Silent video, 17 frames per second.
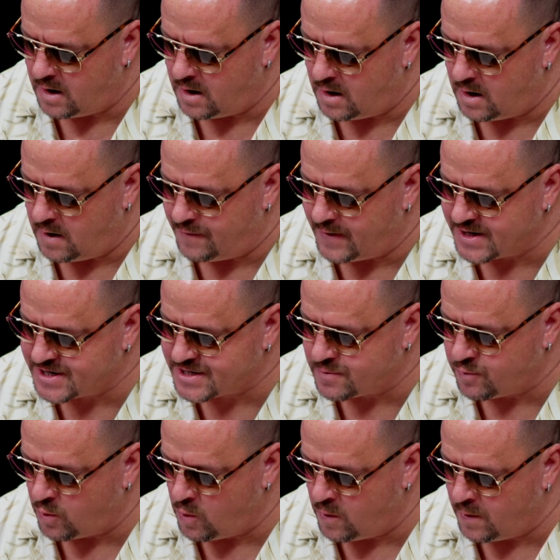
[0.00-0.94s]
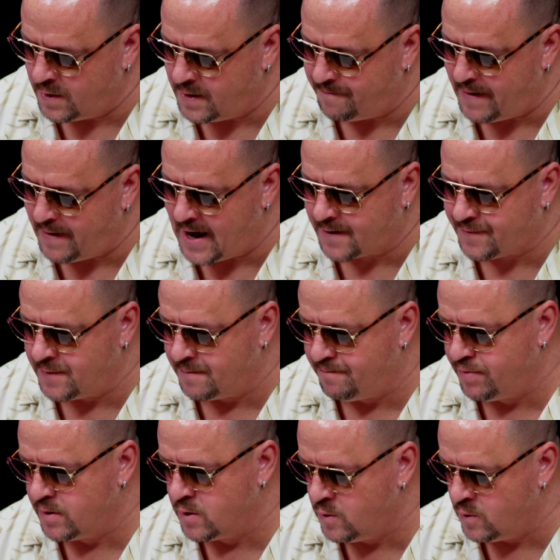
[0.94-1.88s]
They swore to back the
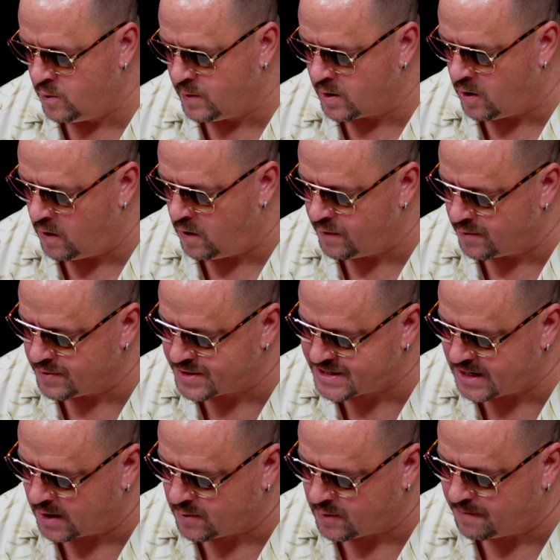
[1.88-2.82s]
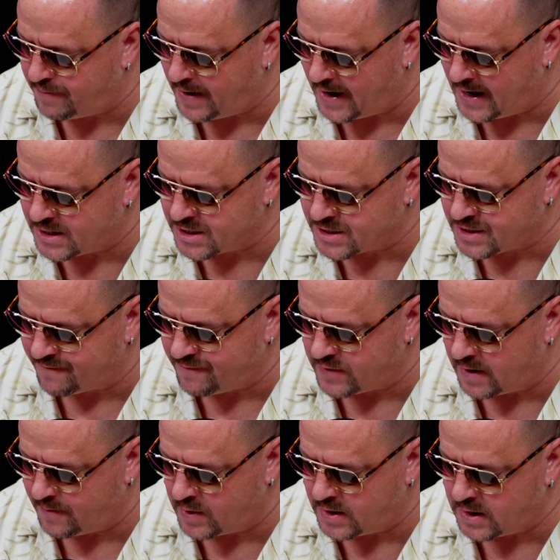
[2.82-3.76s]
blue and all those sacred badges of
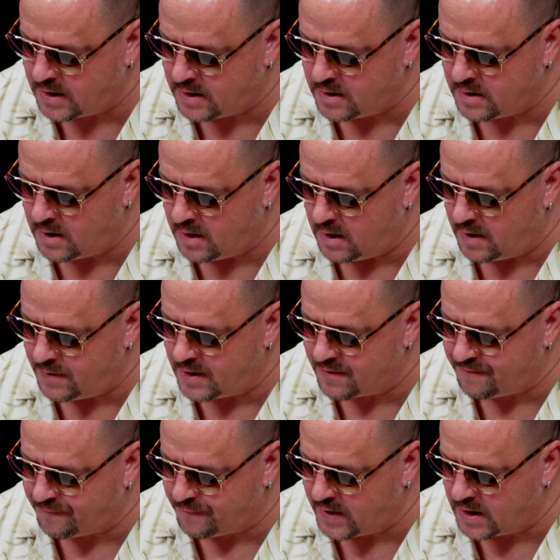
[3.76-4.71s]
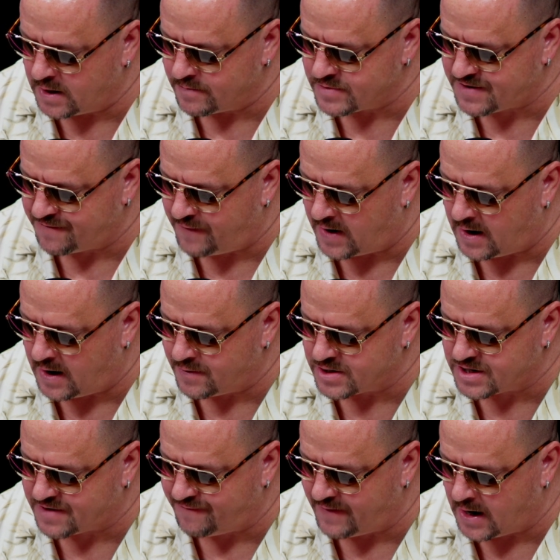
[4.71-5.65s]
liberty that freedom's fathers
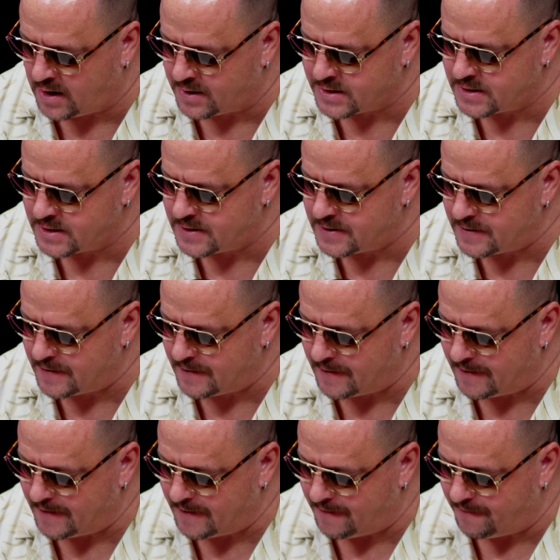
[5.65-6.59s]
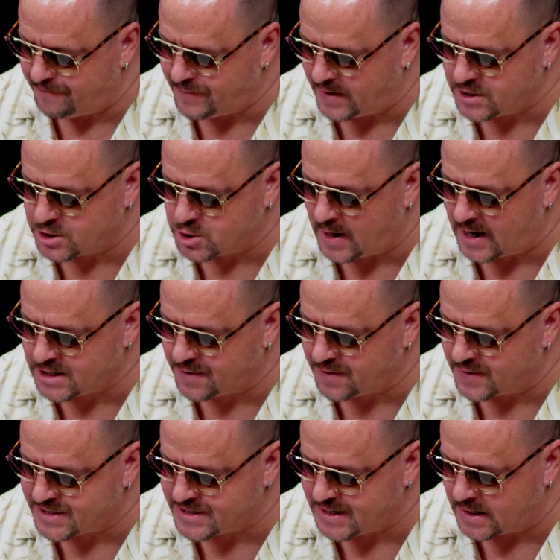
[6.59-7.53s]
founded, then trashed the
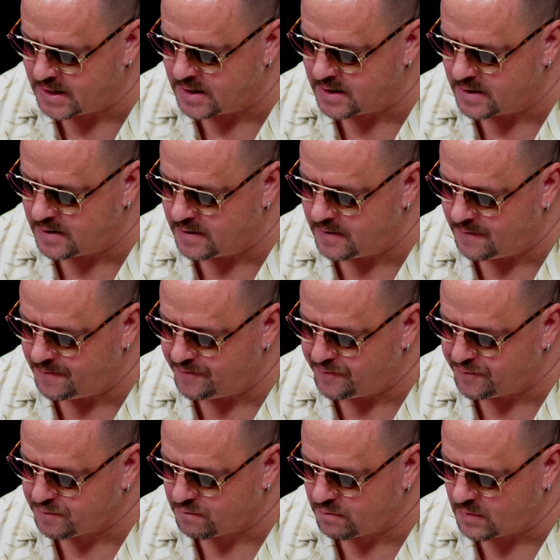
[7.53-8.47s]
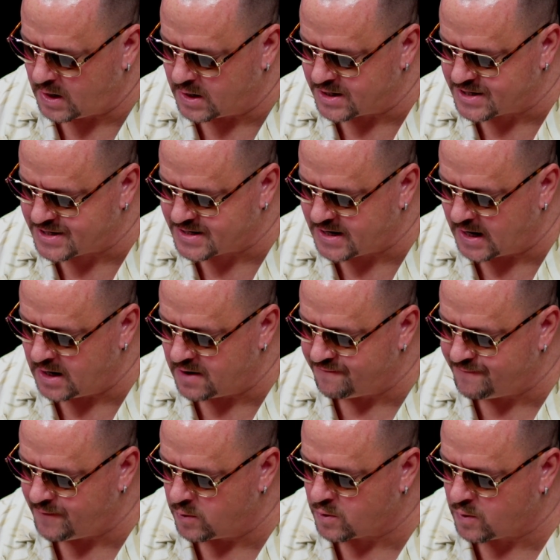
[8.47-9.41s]
Senate in a state of
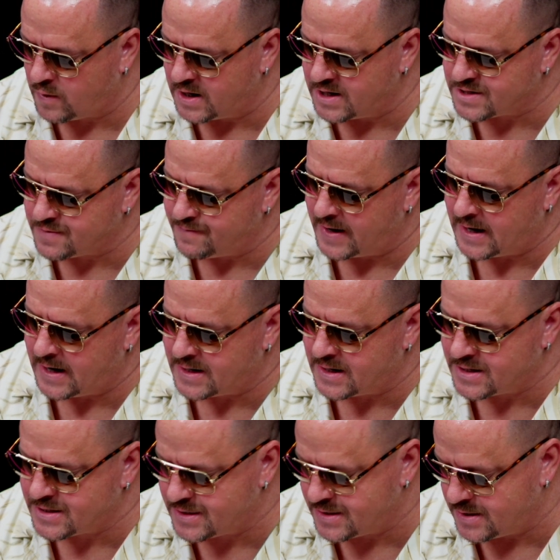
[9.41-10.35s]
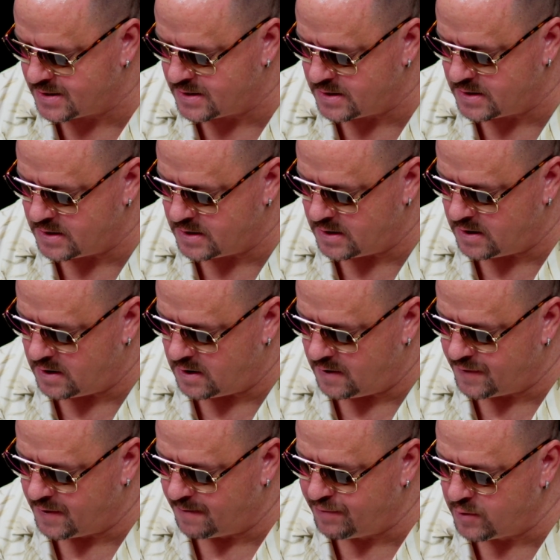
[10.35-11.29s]
vote-crazed madness.
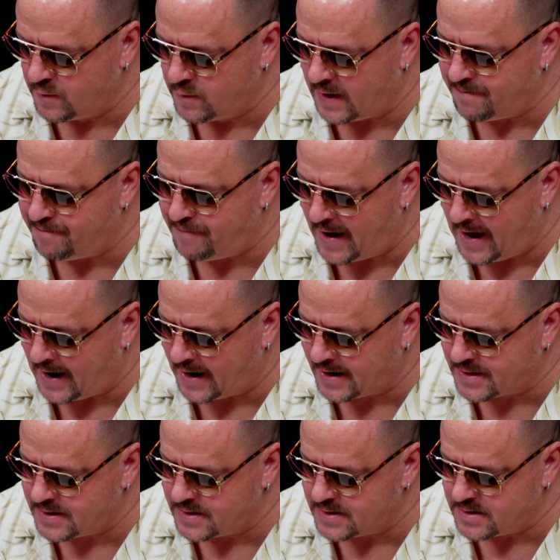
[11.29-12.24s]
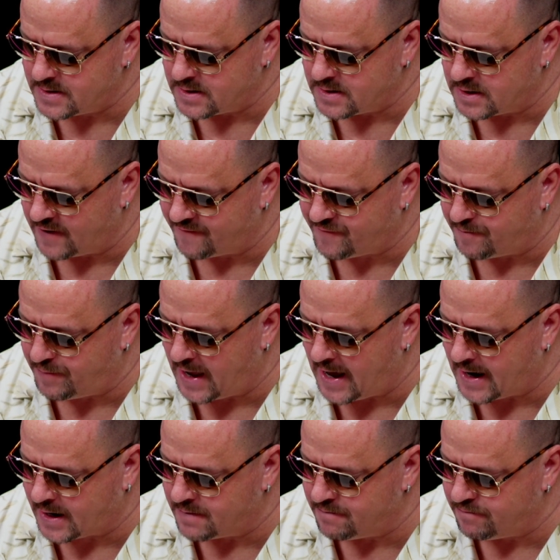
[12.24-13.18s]
The blue they backed left
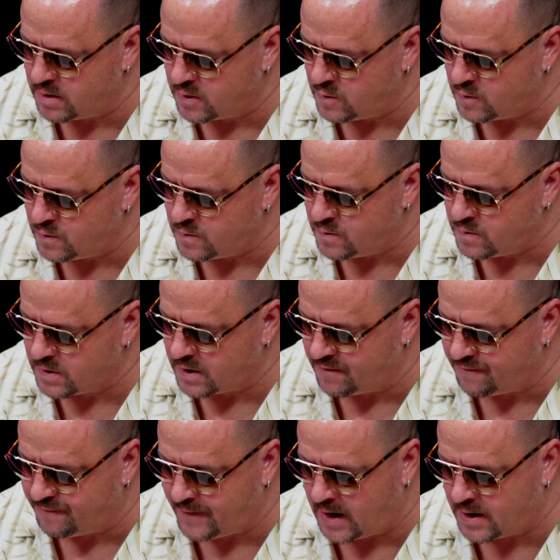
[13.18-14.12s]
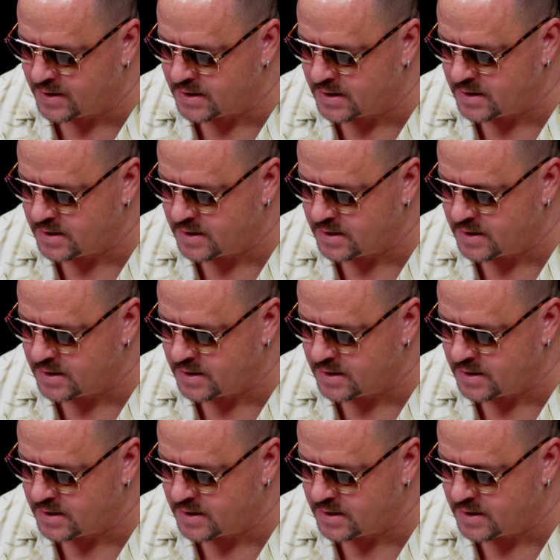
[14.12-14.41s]
black and blue confounded,